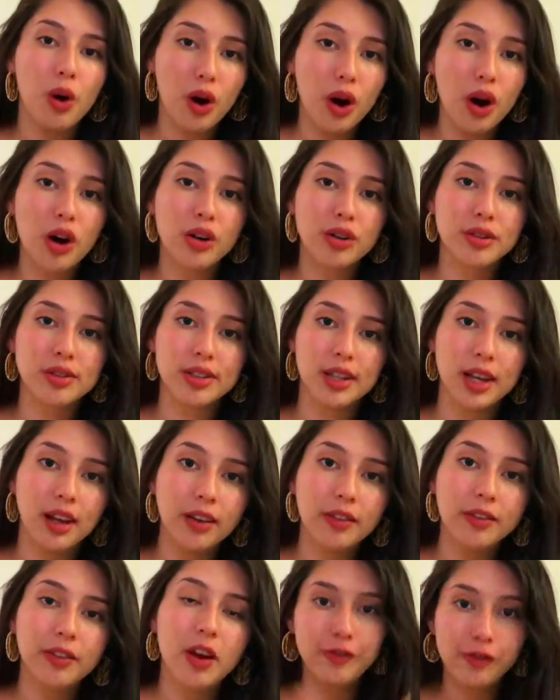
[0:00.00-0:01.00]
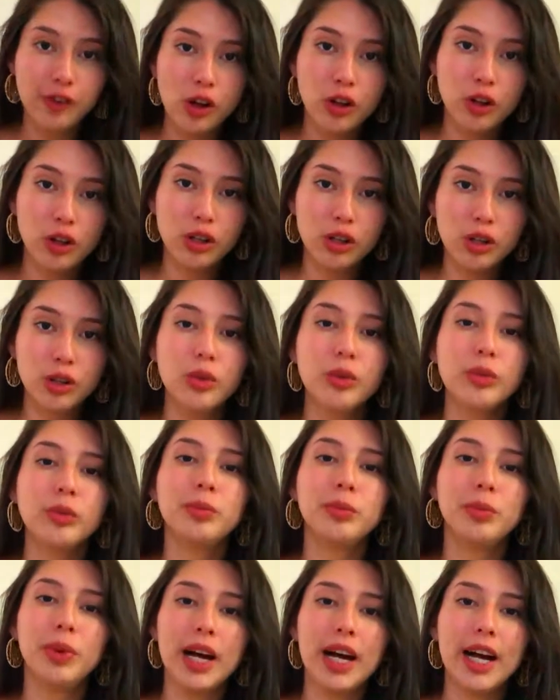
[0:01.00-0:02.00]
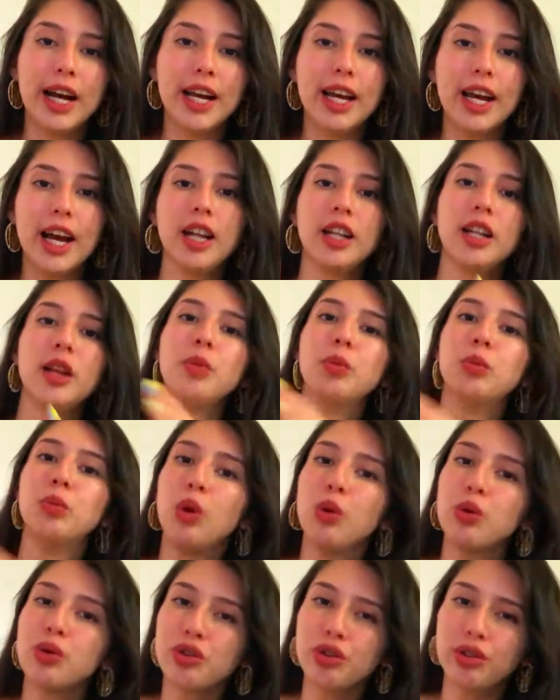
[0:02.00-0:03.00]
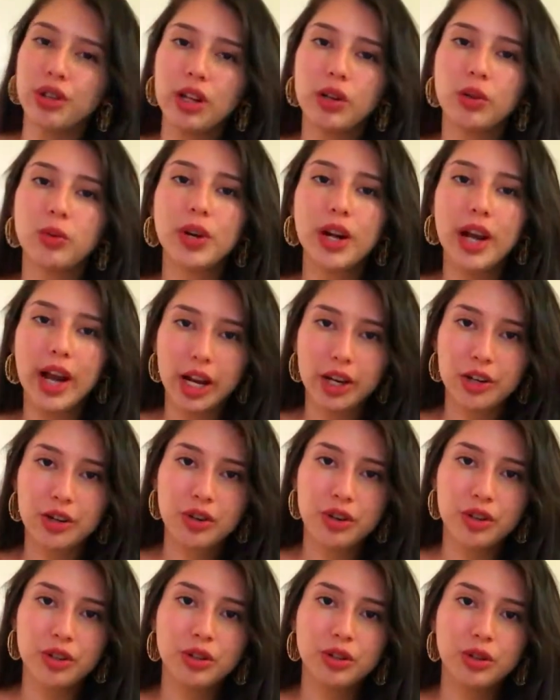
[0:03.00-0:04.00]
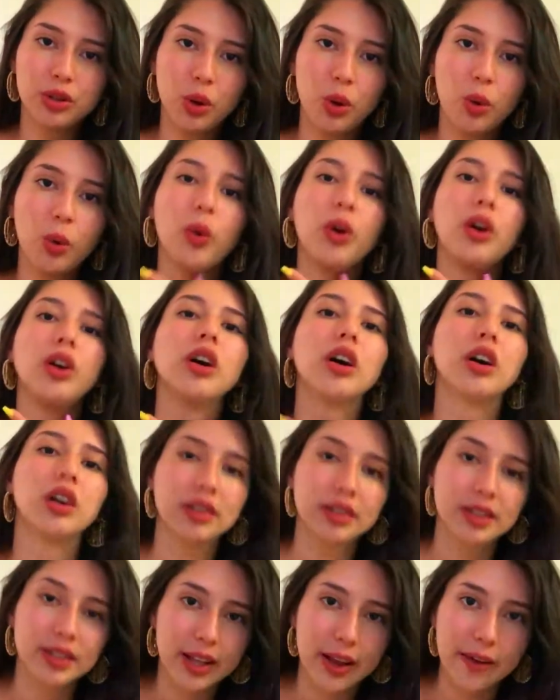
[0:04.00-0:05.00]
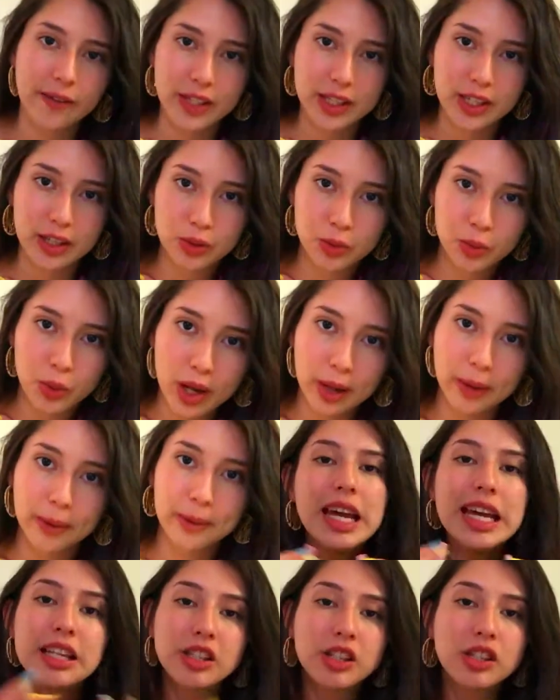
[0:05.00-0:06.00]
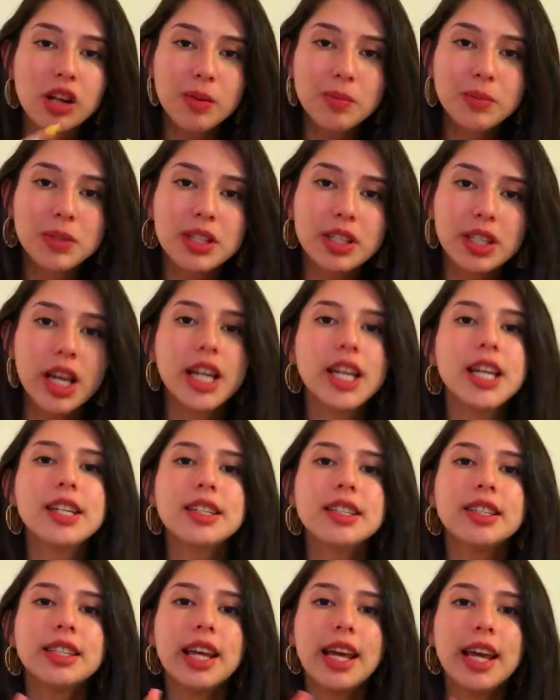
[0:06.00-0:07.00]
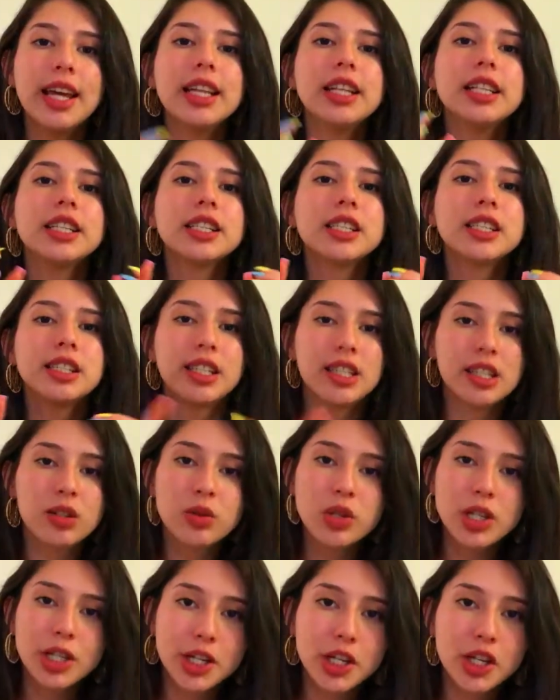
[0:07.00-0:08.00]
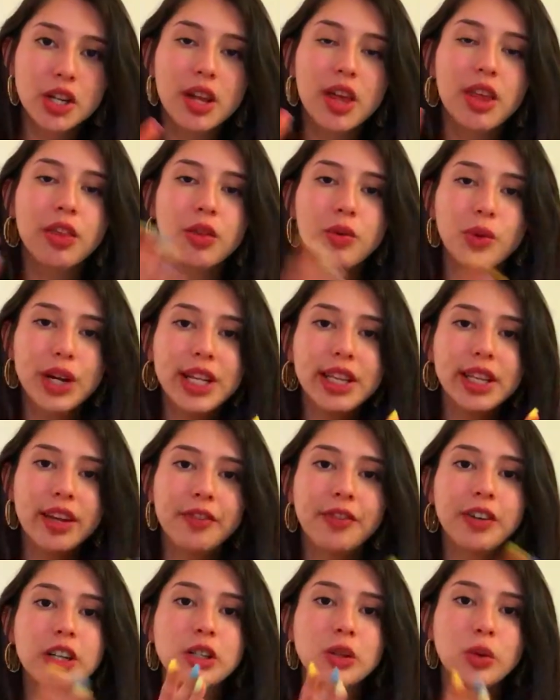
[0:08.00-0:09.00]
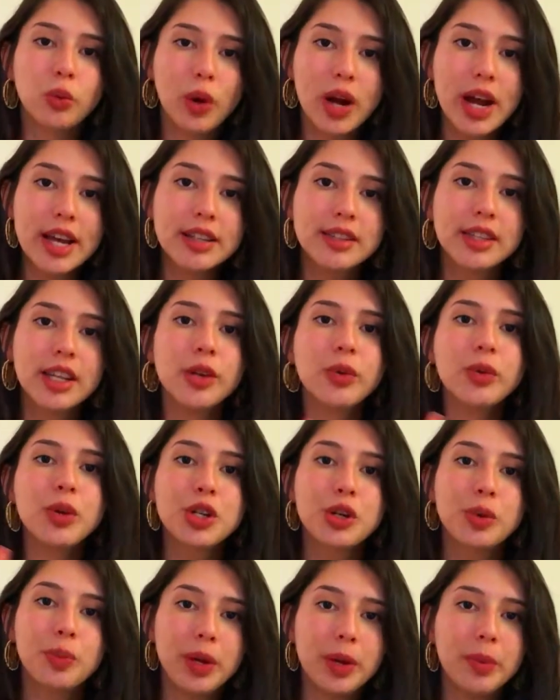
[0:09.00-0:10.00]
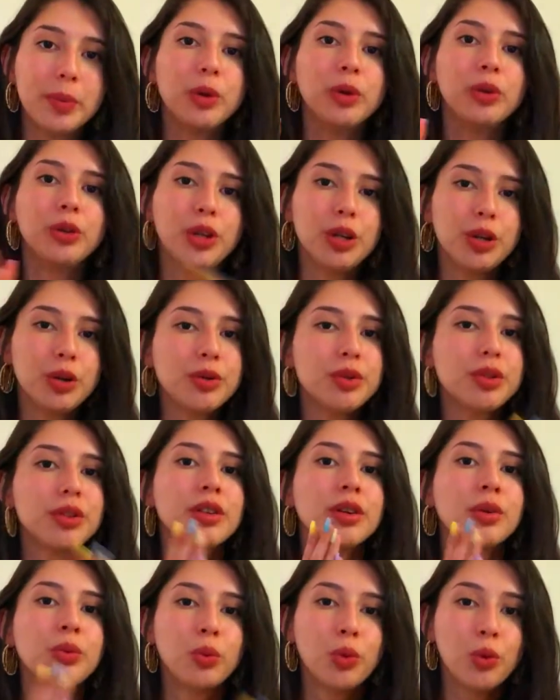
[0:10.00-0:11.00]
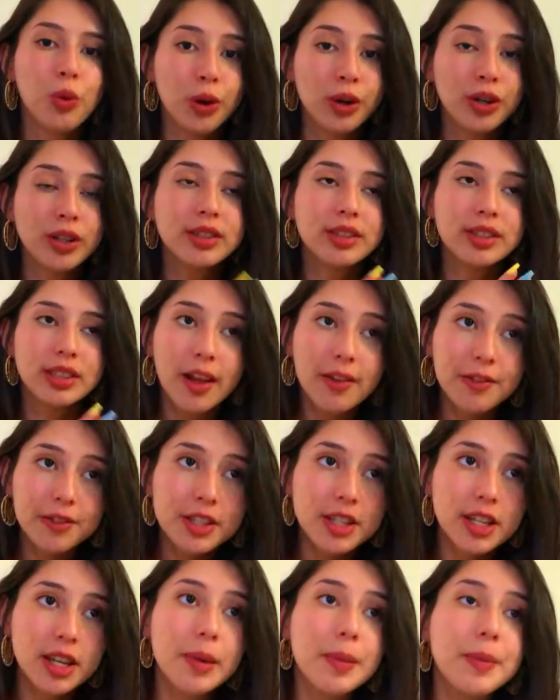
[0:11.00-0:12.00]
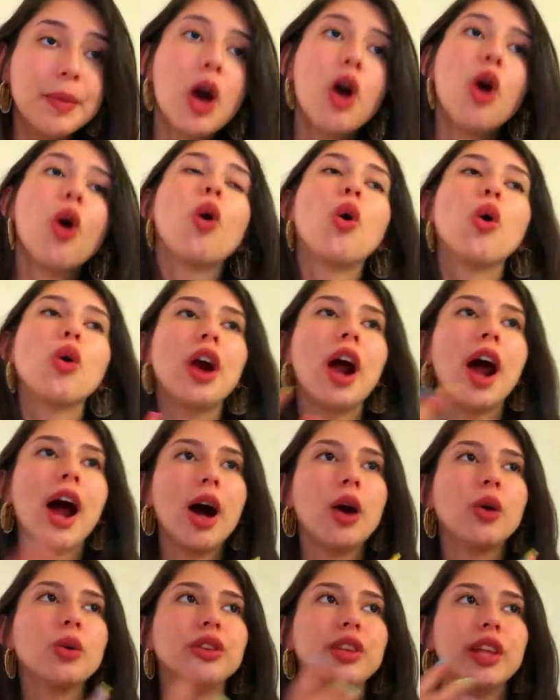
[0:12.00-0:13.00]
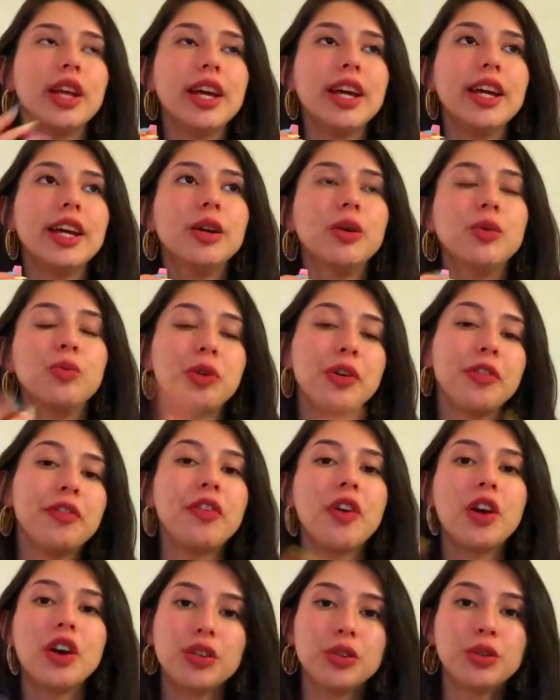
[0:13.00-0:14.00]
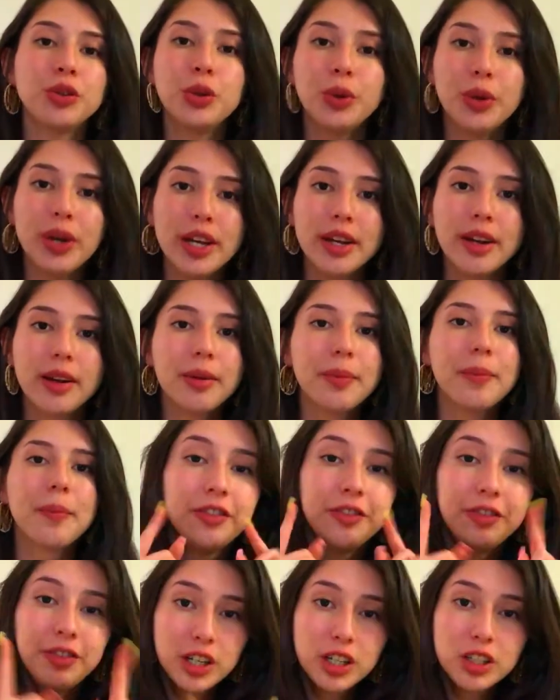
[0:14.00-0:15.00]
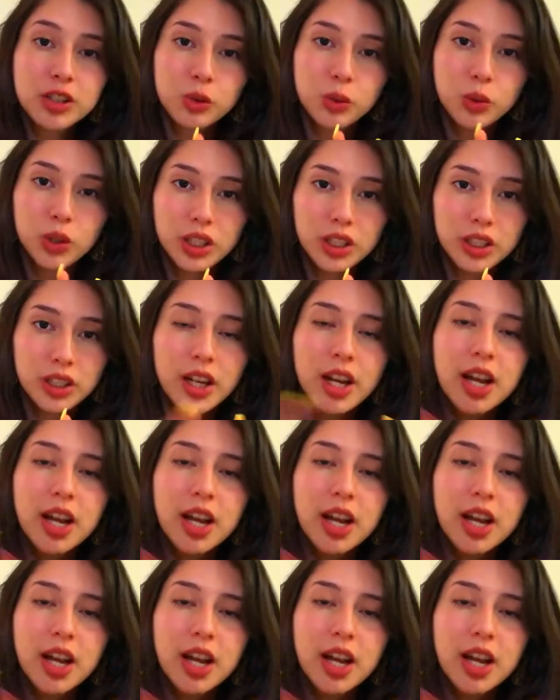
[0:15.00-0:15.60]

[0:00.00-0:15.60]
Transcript: ourselves, followed by an emotional reaction toward ourselves as well. In some studies, they distinguish three different ways in which people use the word self-esteem, or how they refer to it. First one